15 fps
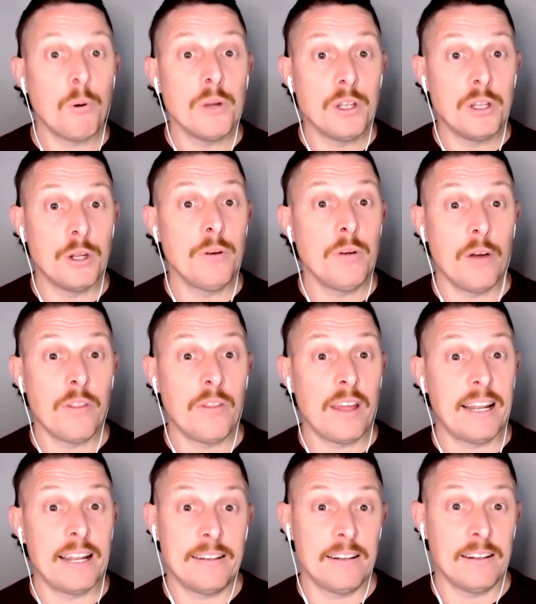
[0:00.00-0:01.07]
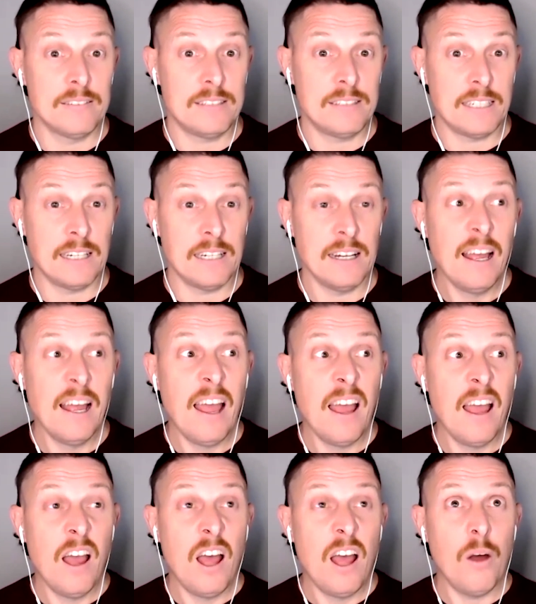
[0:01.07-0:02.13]
we do know that in Antarctica,
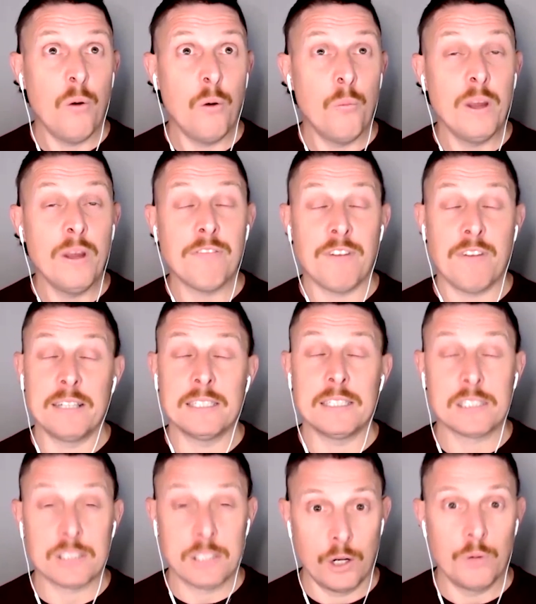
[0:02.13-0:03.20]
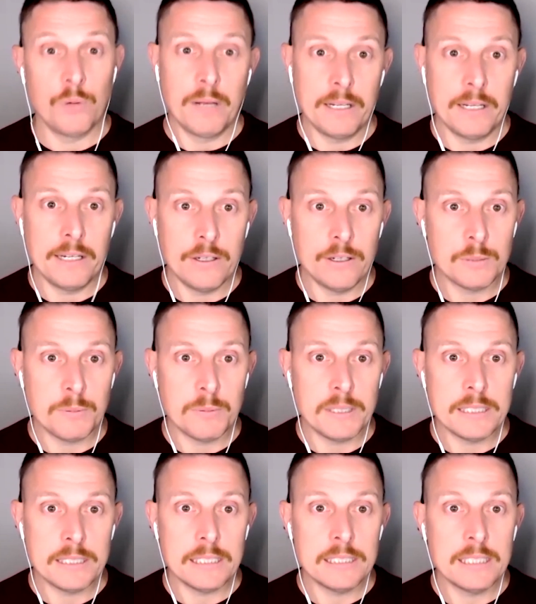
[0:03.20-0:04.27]
we find so many new
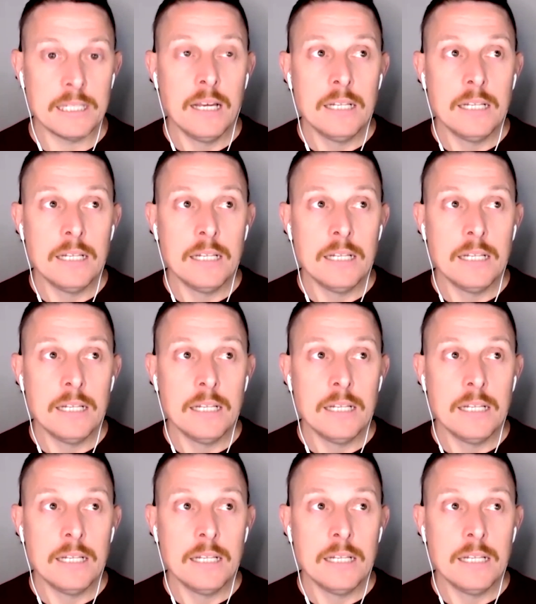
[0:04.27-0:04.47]
species.